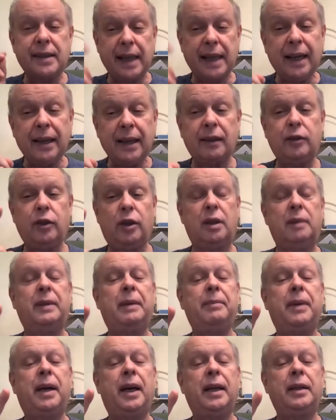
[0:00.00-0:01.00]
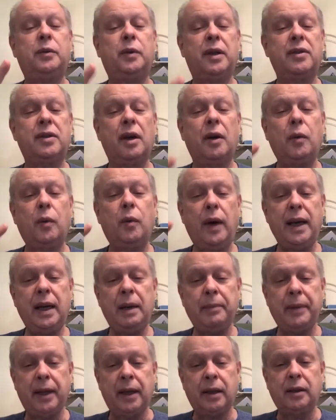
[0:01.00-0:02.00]
second thought in my mind was, wait a
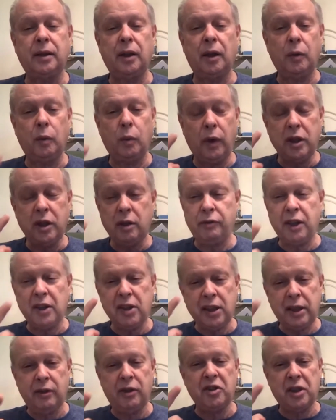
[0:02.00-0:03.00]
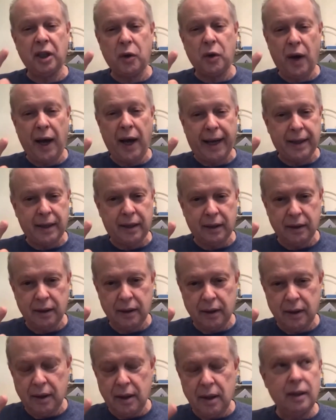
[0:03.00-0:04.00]
minute, which of us here is the quack?
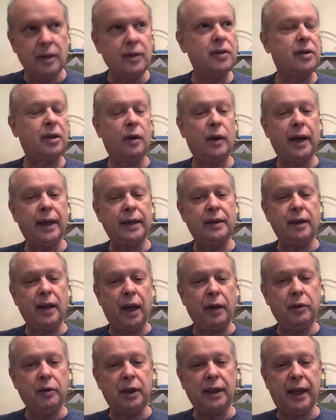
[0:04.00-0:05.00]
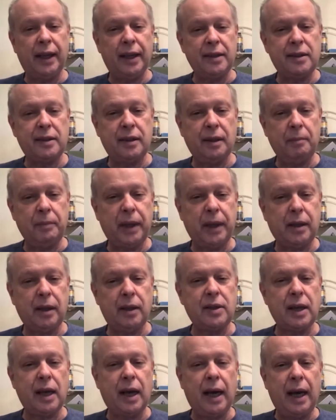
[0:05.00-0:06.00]
So I, I realized, because
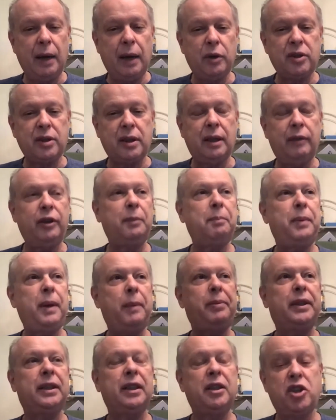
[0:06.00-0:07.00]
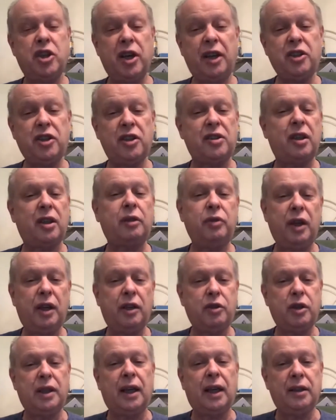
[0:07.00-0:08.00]
I was giving people injections of three
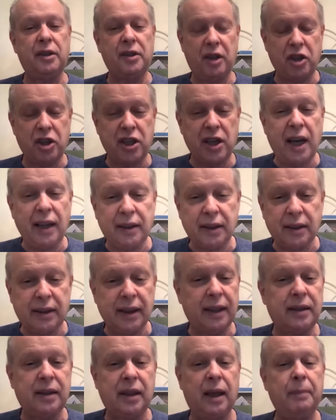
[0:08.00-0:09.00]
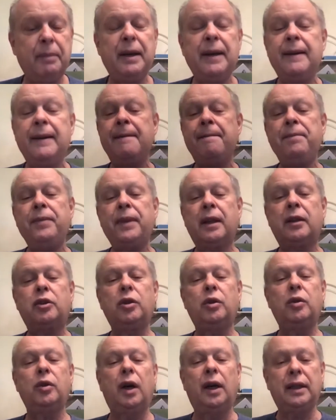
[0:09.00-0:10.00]
hundred dollars a shot at that time to
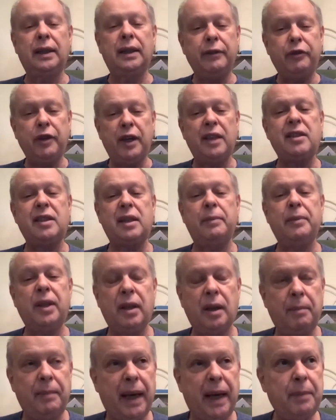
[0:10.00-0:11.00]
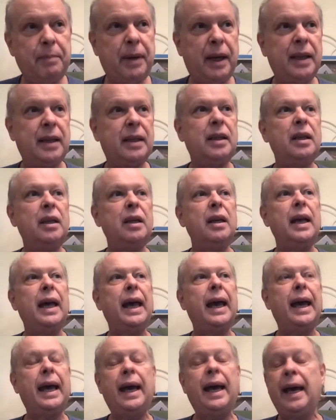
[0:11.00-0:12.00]
alleviate some of their back pain,
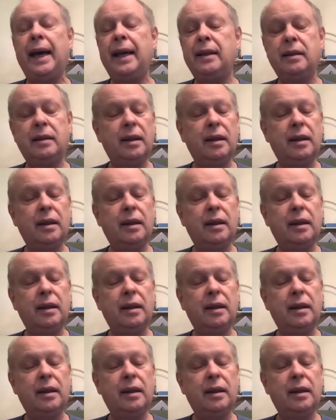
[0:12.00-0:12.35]
and